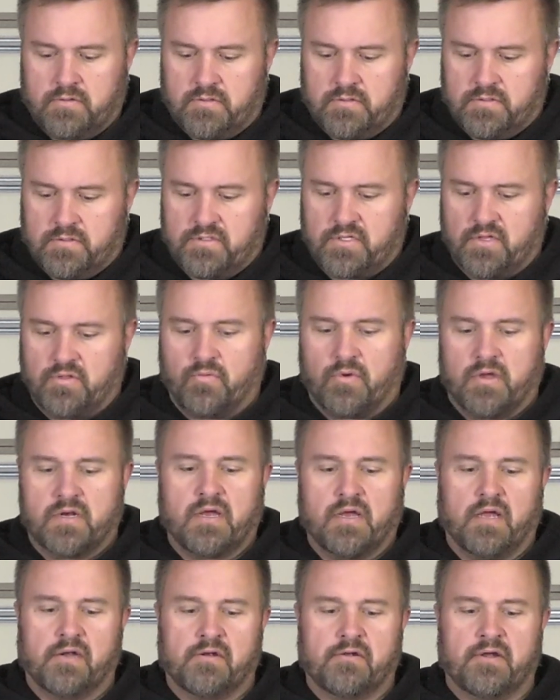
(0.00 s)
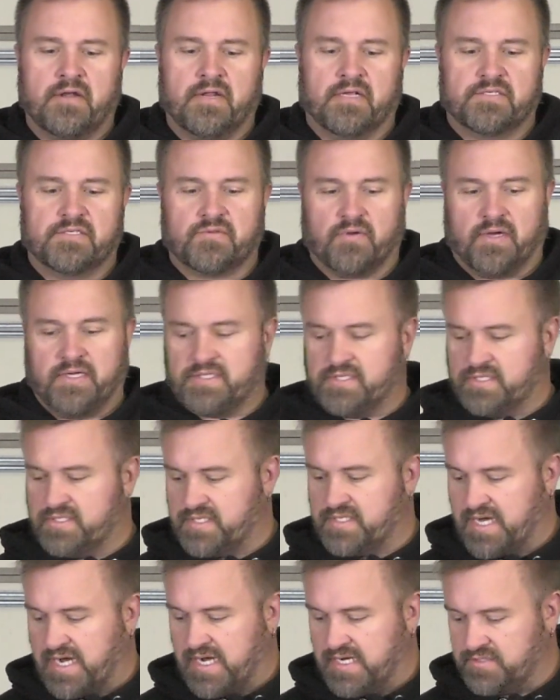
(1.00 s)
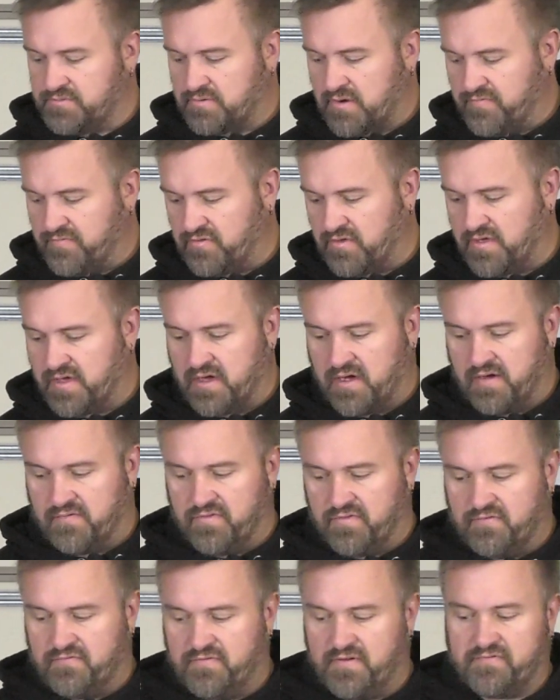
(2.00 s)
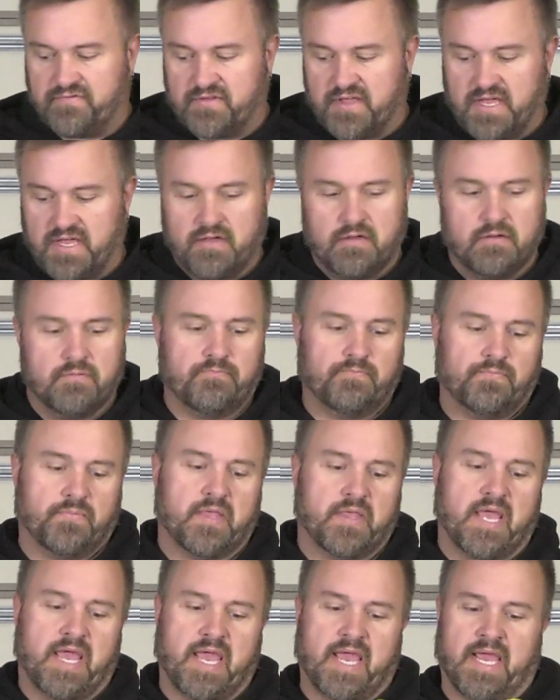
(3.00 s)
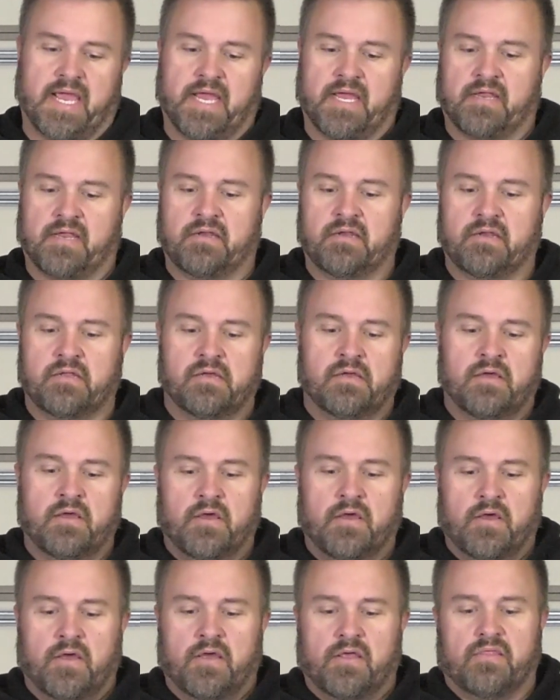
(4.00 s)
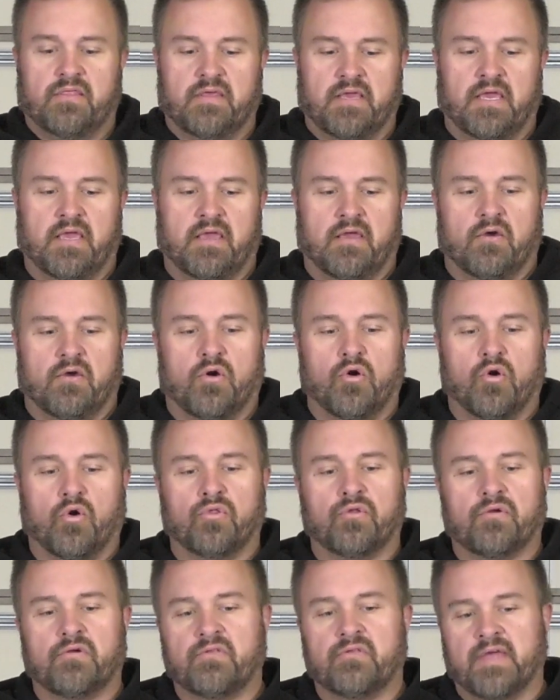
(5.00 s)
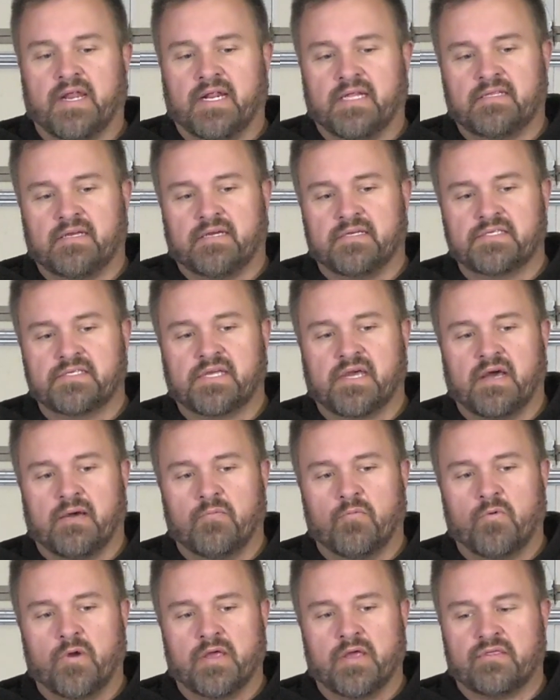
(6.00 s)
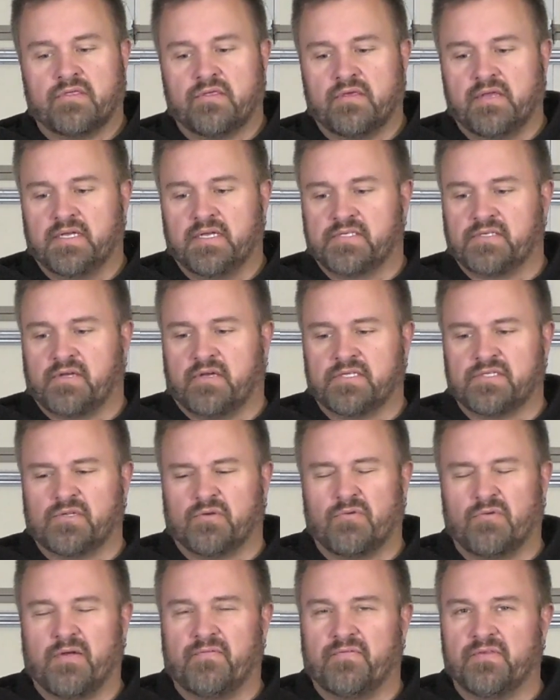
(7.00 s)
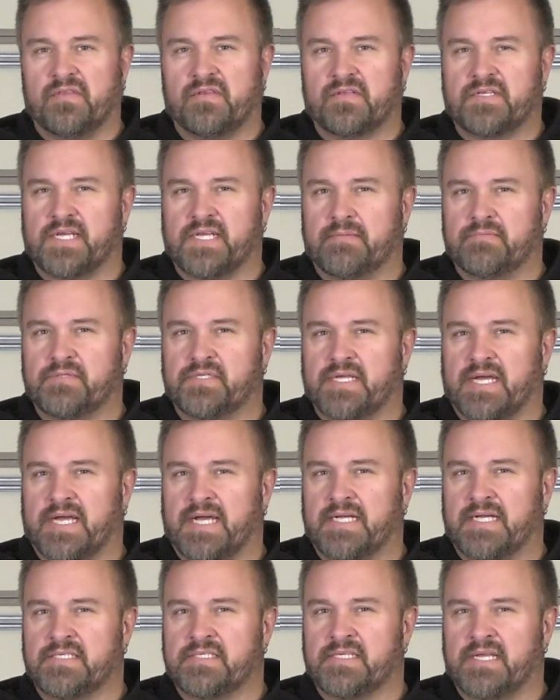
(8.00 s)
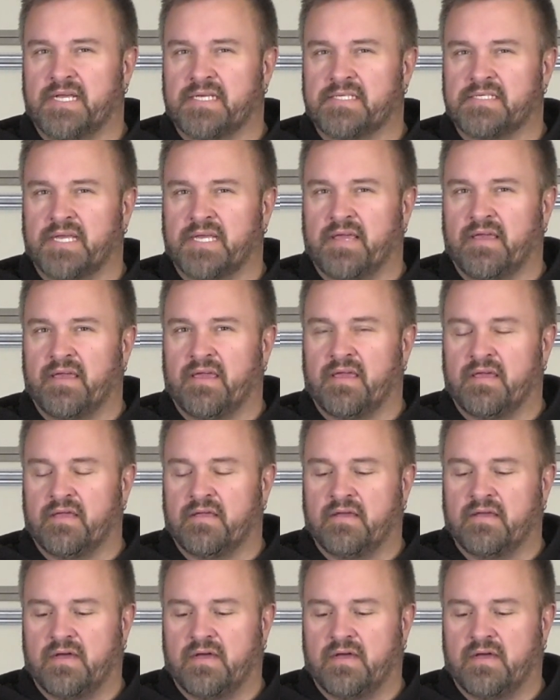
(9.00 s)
So the 100 is twice the size, roughly, of the 50, and the holder that it does come with is also roughly the same size as a